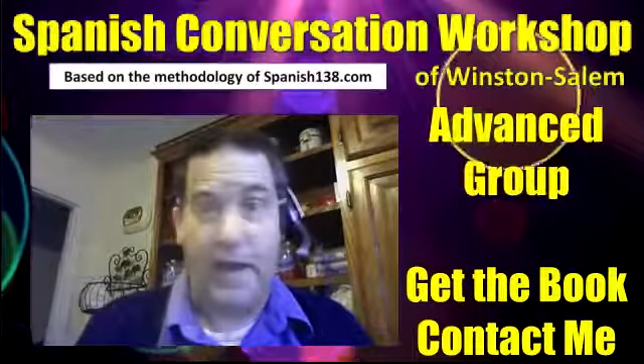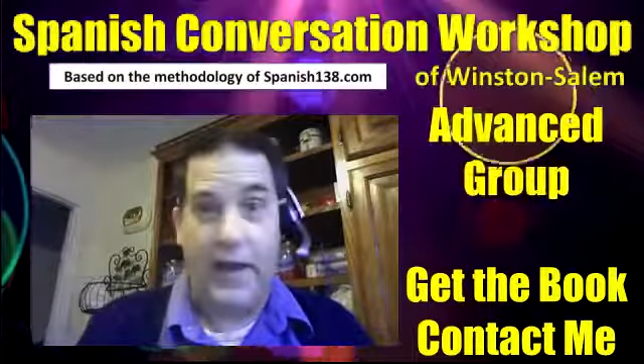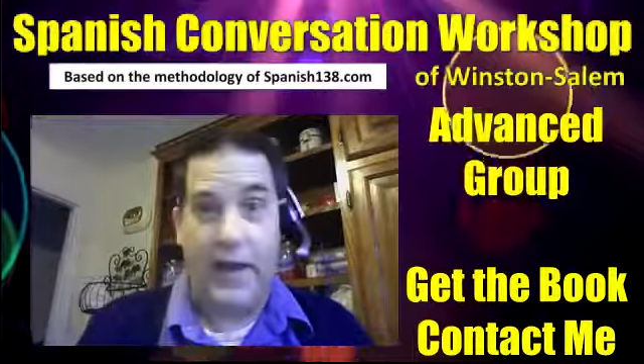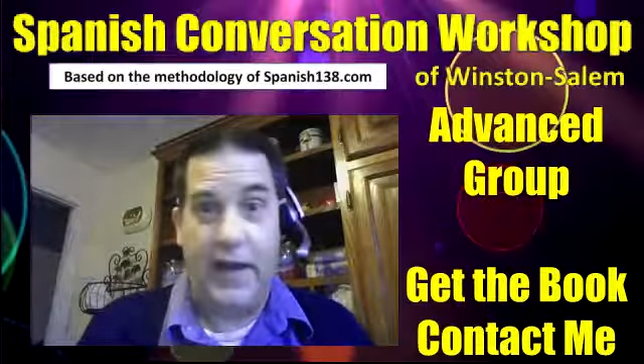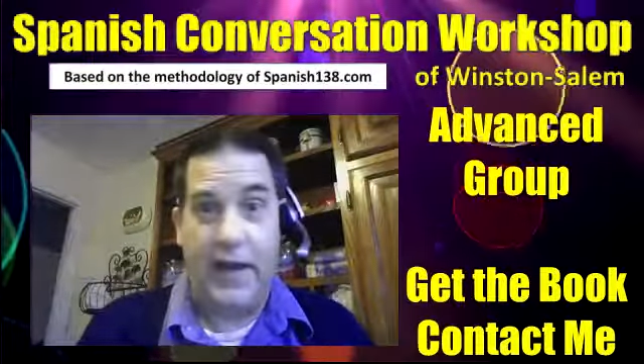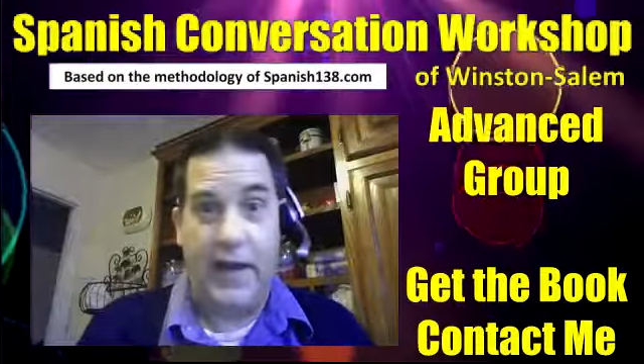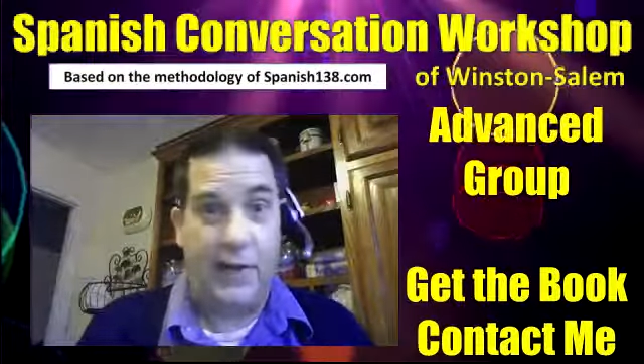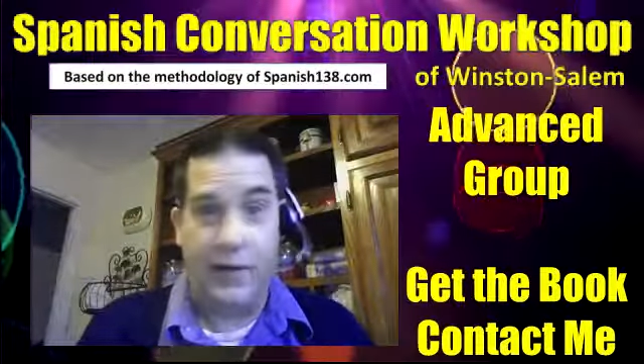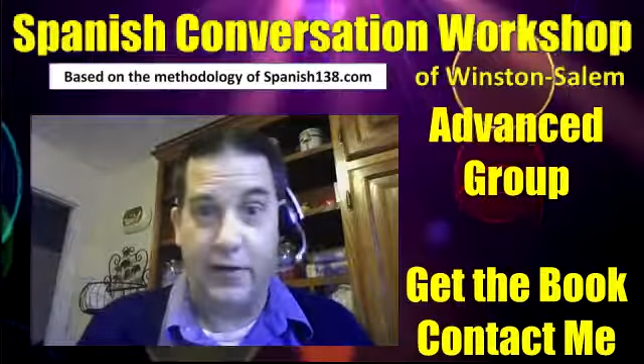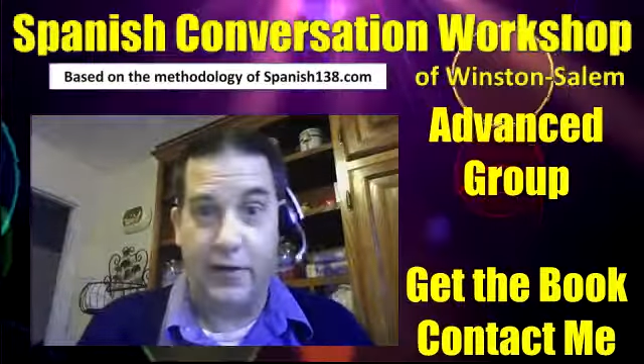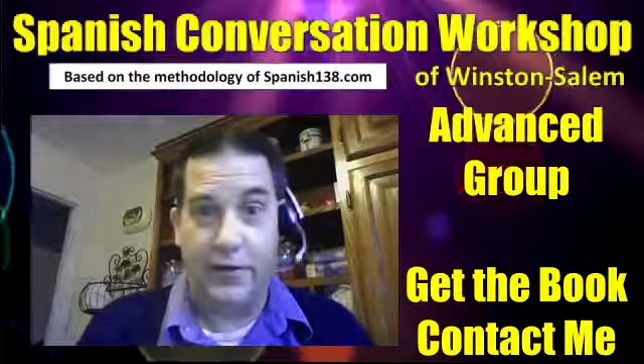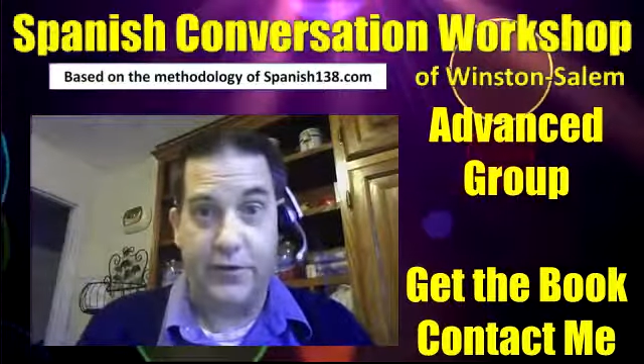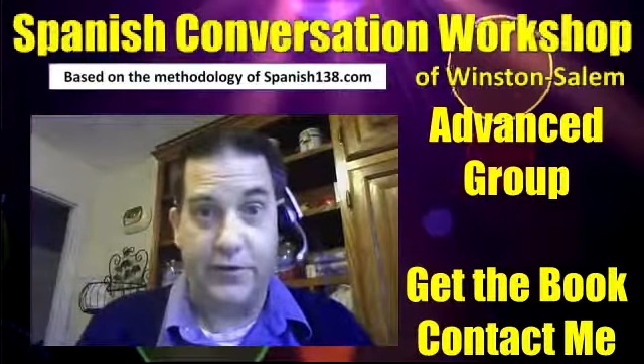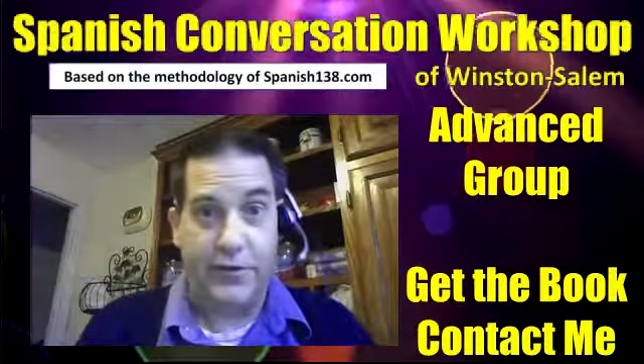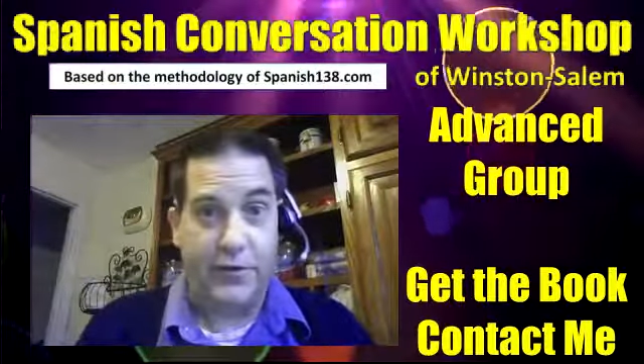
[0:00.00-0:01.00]
We'll see how it
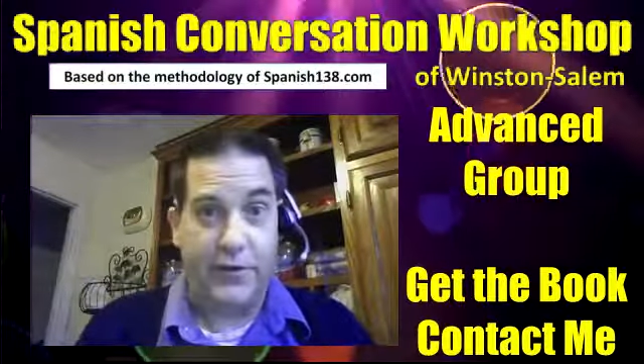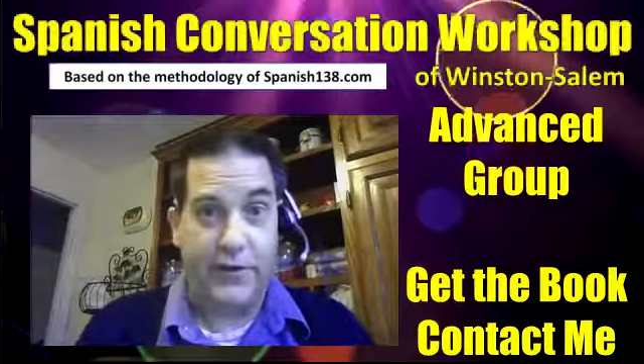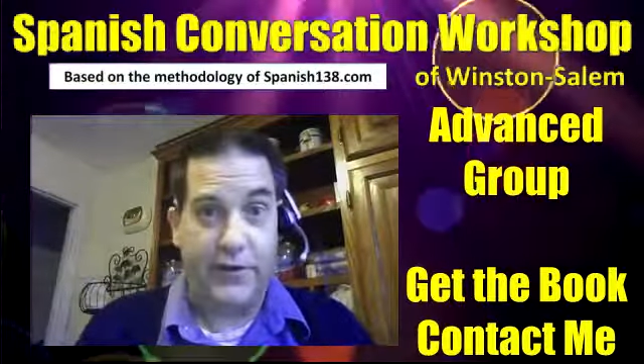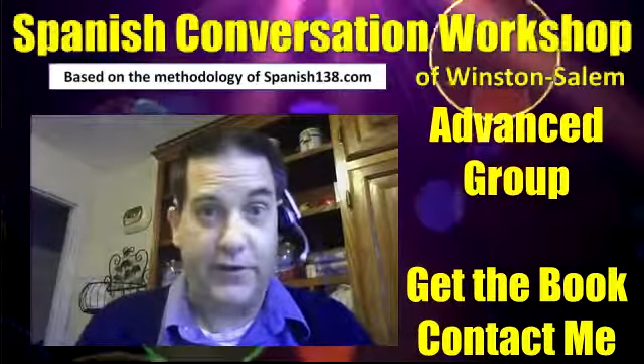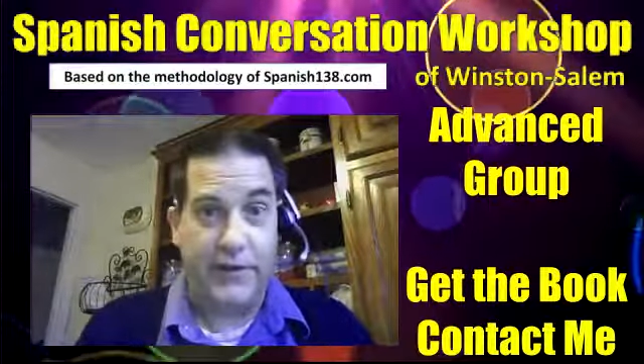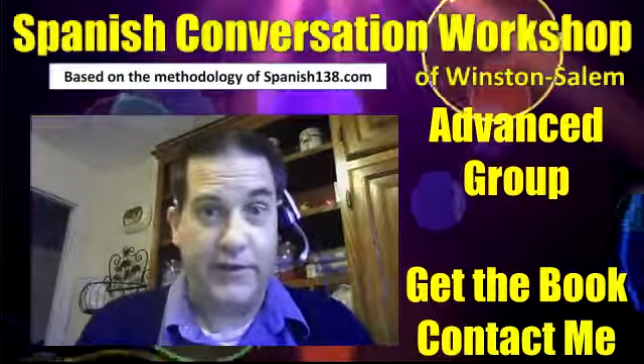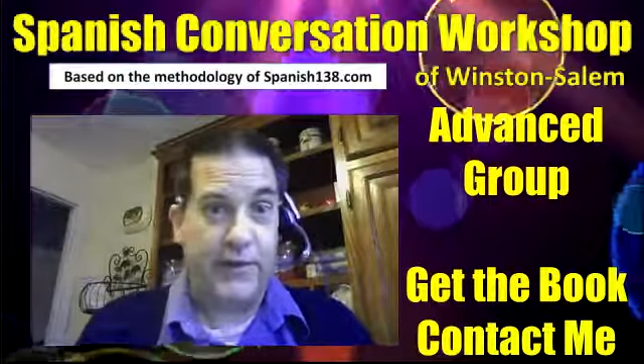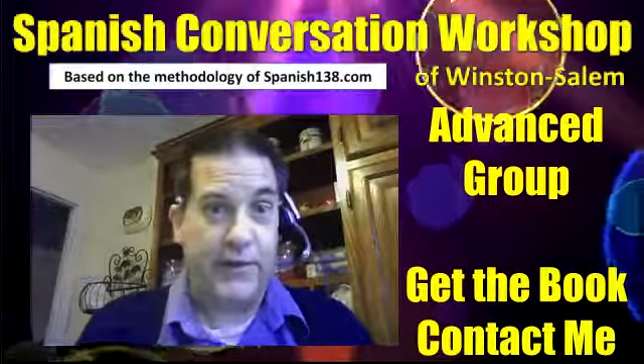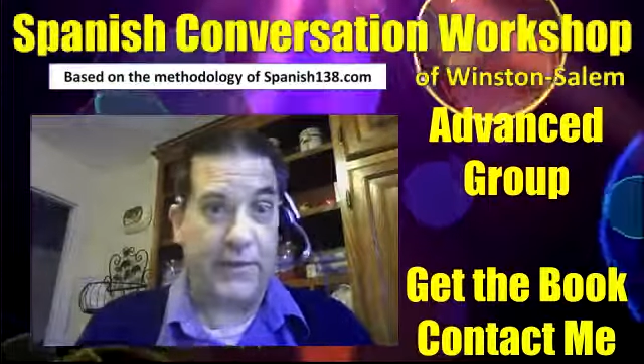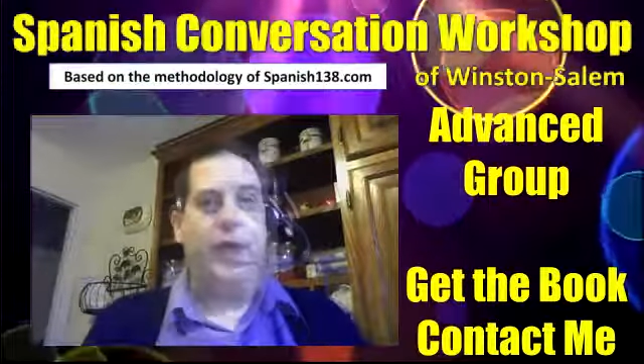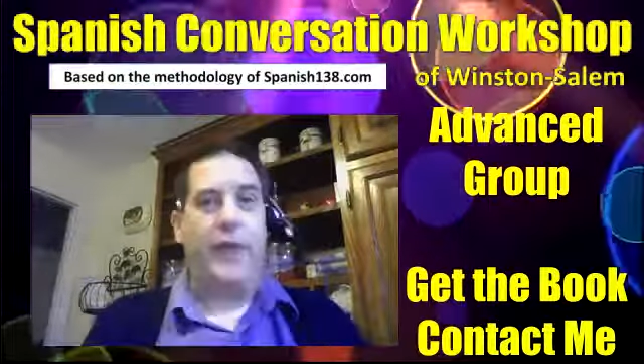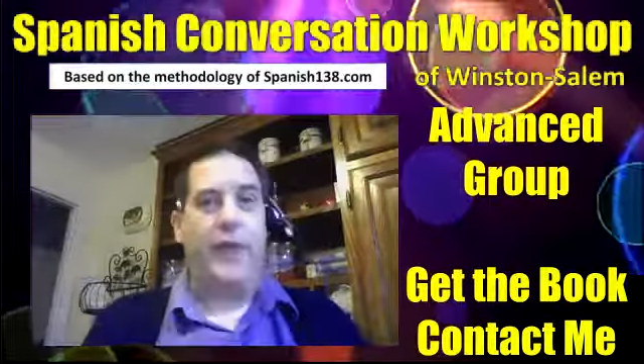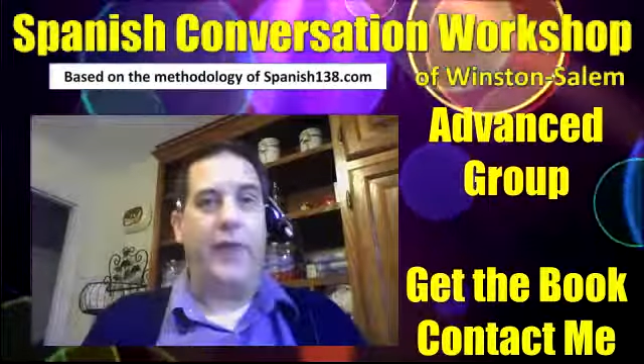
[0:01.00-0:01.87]
goes in 2017.